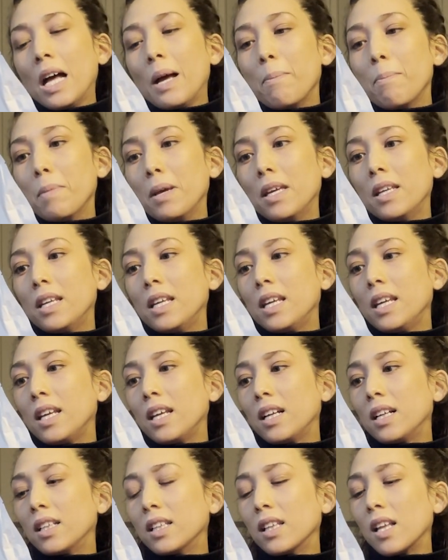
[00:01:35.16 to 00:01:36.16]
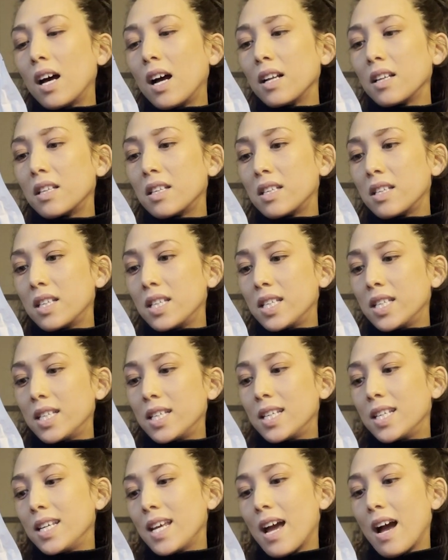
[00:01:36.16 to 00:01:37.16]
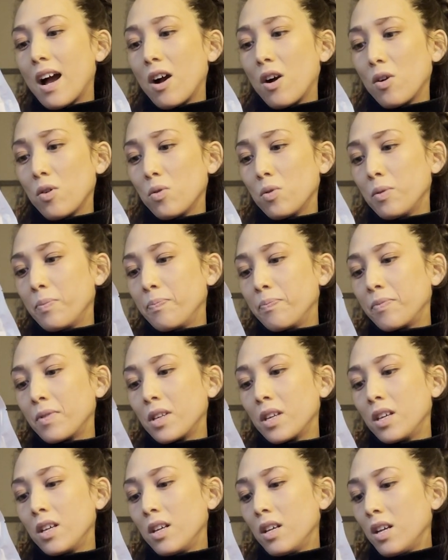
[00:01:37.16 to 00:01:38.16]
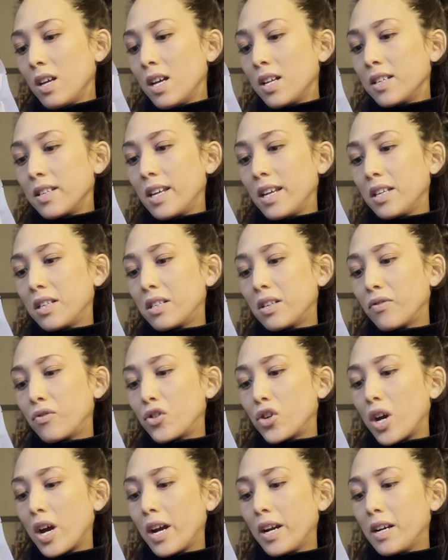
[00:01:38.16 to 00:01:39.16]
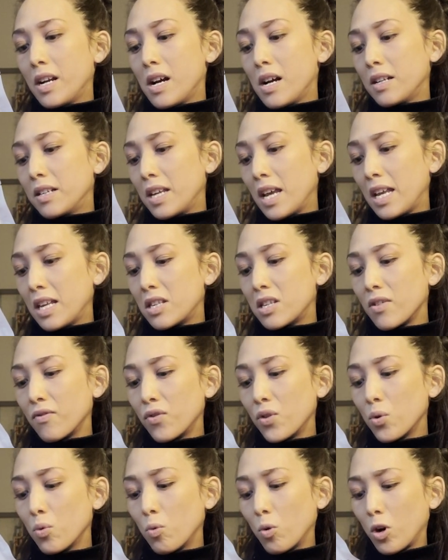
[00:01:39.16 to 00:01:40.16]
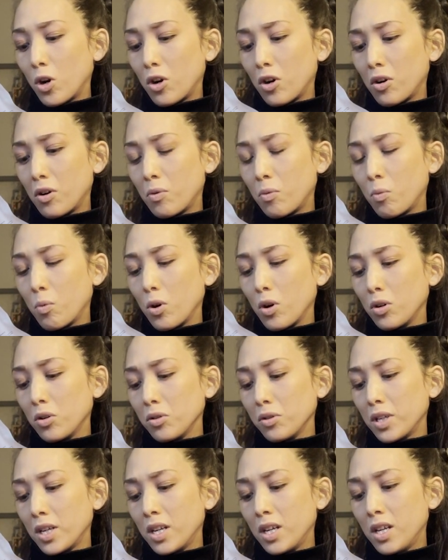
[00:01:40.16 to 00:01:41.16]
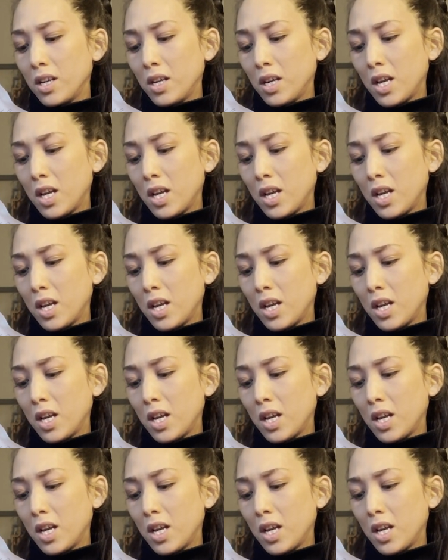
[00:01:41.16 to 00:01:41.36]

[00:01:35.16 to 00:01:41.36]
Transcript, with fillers: mini la tiao, taste of China, taste of the wor world,